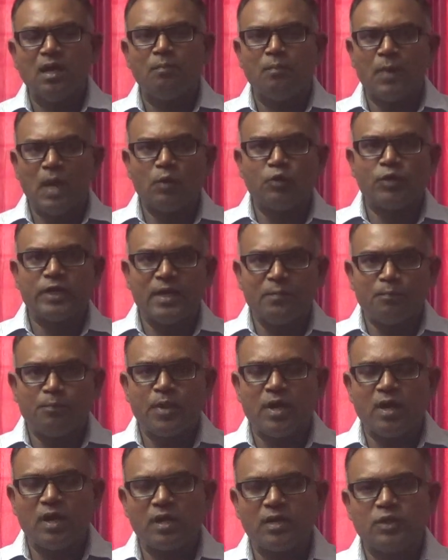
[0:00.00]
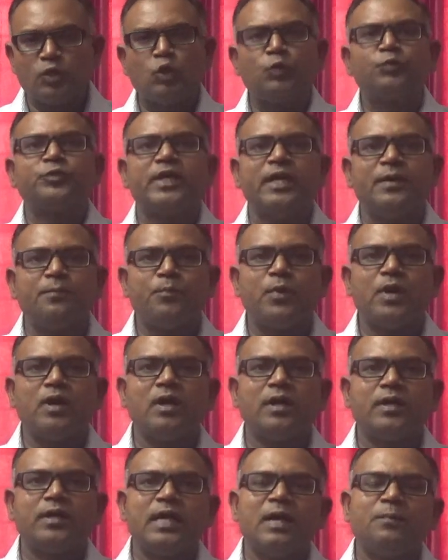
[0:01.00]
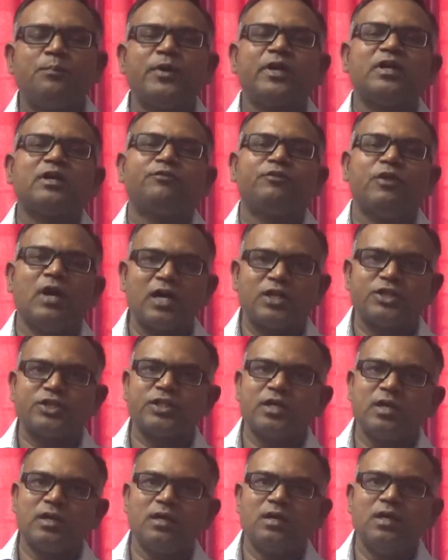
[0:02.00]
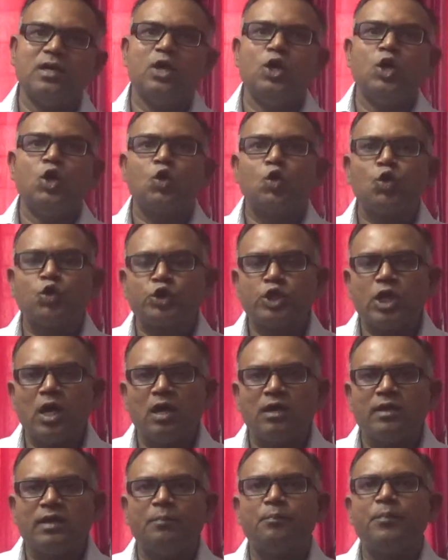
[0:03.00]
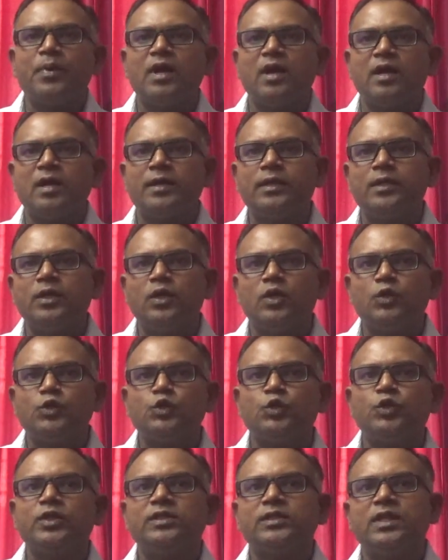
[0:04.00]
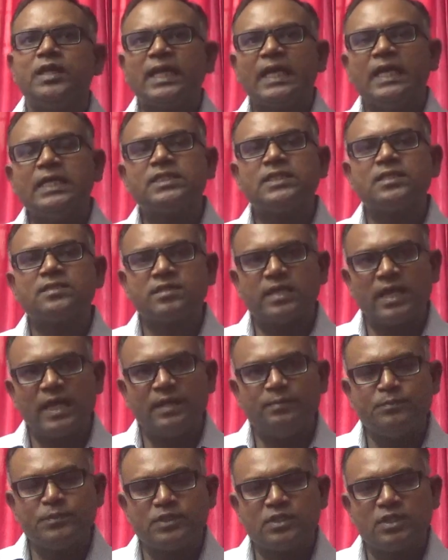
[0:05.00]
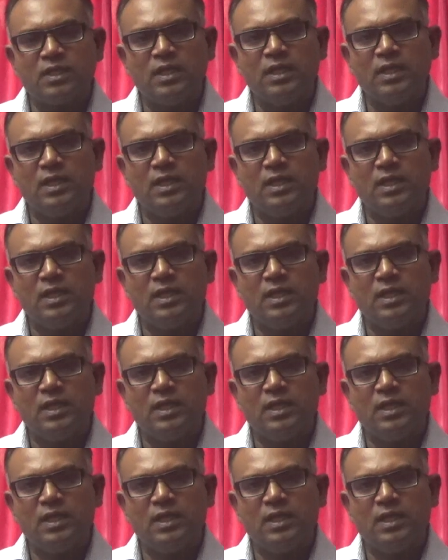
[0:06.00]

Maurya Empire, Gupta Empire, Empire of Harsha, Kushan Empire during the ancient times,